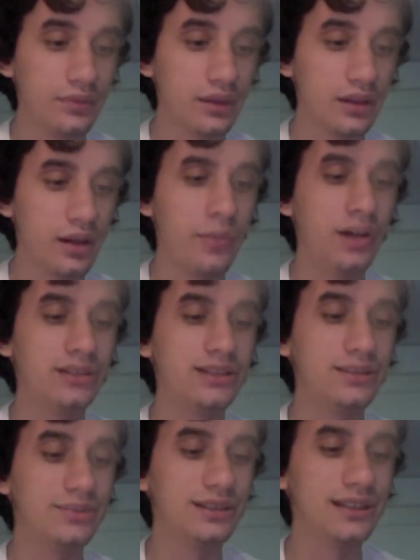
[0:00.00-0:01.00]
amongst
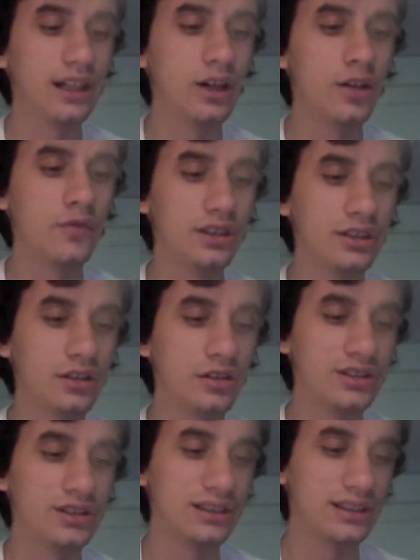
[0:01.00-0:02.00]
themselves, and there
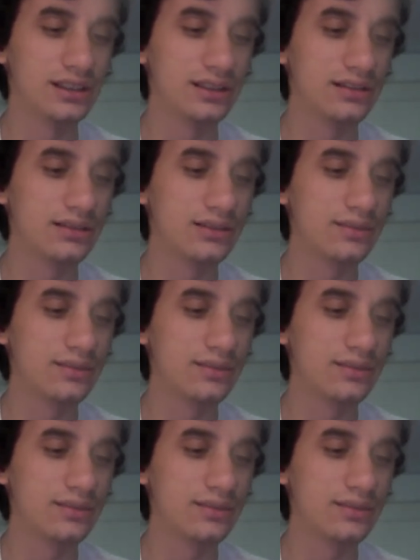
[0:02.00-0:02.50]
isn't this